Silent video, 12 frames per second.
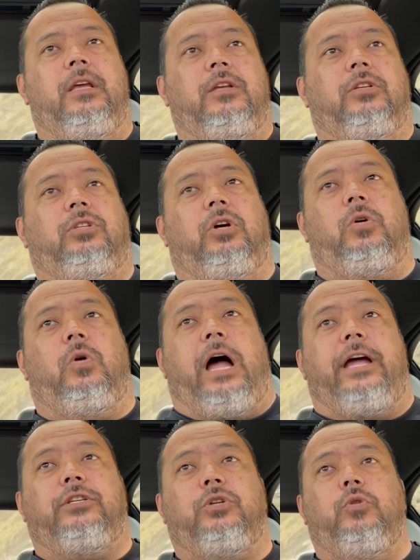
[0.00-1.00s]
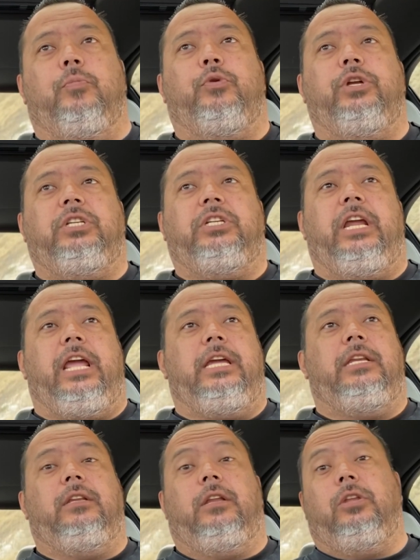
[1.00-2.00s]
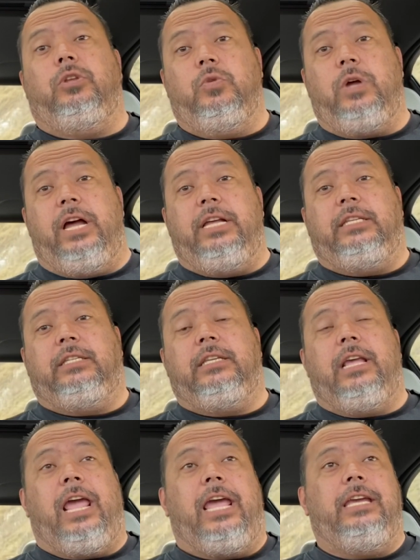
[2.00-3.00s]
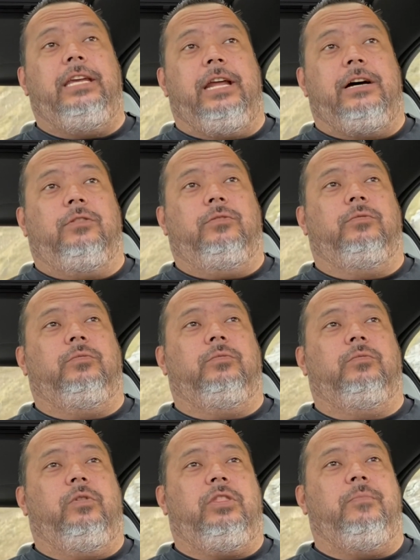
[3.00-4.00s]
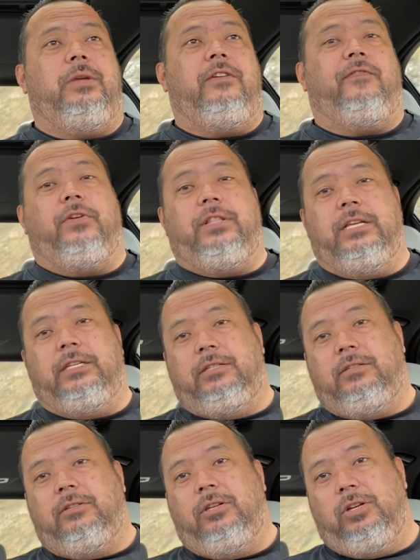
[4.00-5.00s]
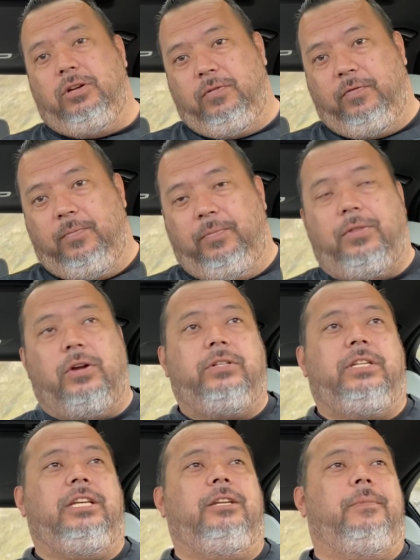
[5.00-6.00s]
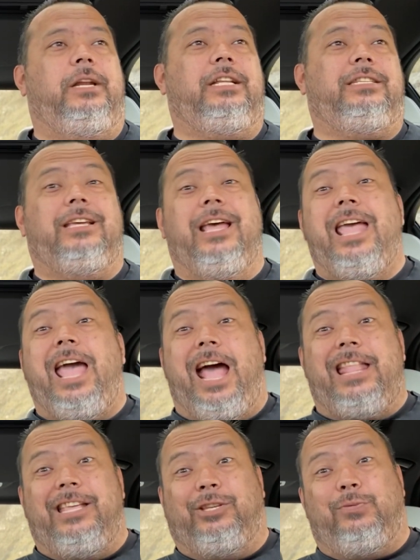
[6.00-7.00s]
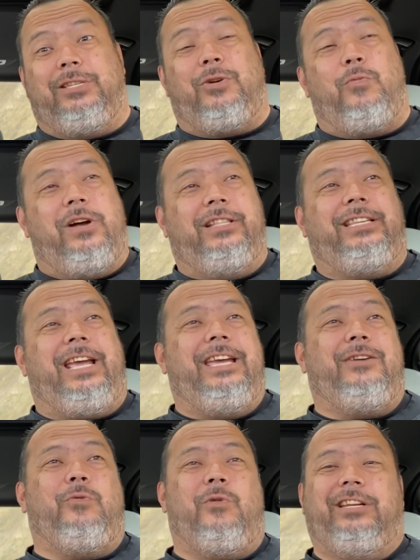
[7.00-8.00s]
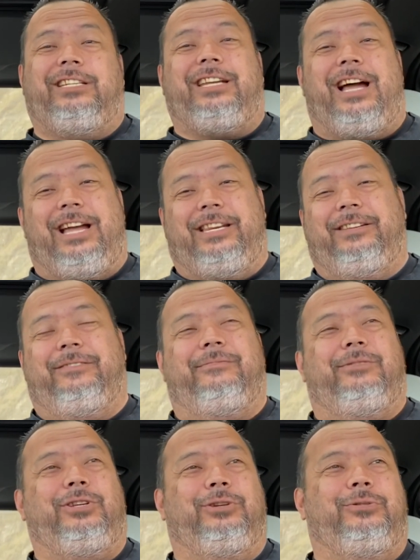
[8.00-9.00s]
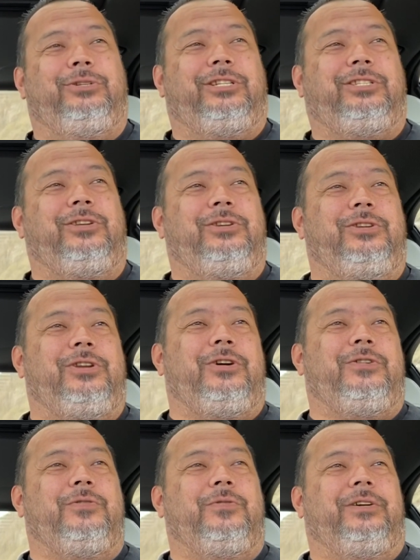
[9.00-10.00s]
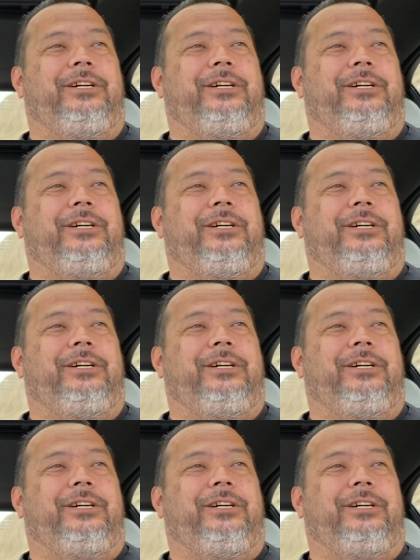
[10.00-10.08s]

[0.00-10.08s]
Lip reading: So I do appreciate you guys hanging out with me for this, you know, 13 minutes. And this was a one take, one shot too, just so you know.